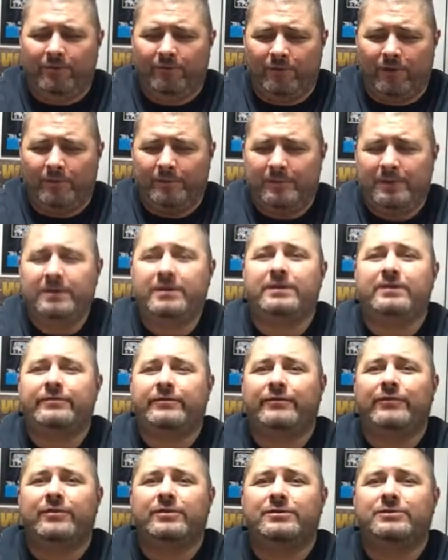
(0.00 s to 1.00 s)
Well, peaking
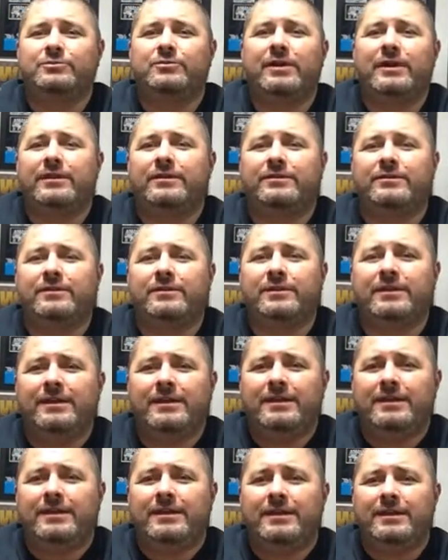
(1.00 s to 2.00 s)
for strength
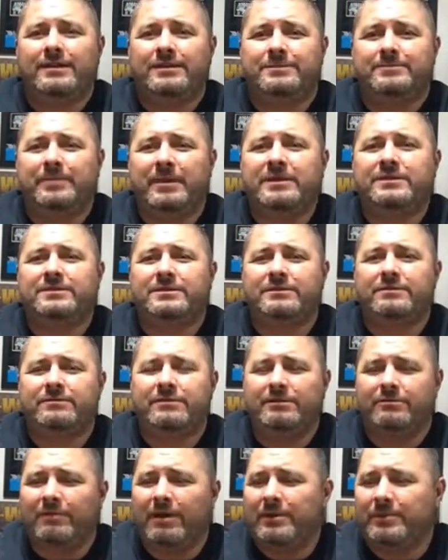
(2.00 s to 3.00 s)
is
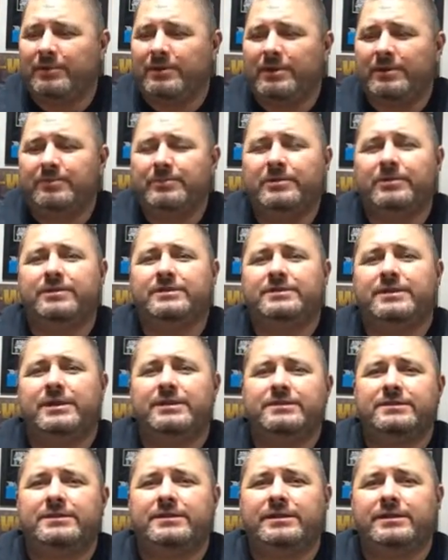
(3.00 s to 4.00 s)
basically ramping up your
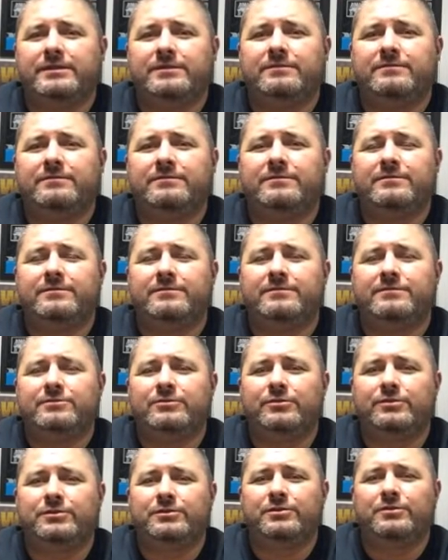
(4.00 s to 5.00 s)
intensity
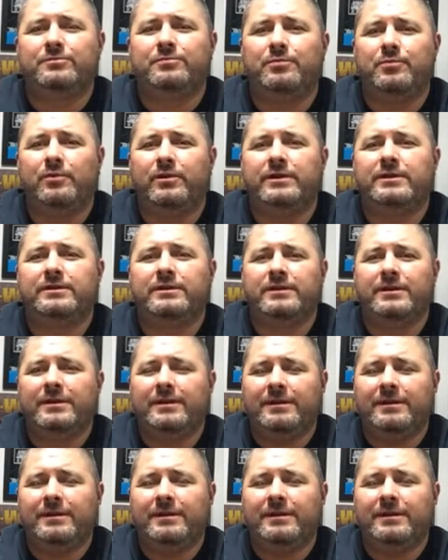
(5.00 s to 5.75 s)
to a certain point,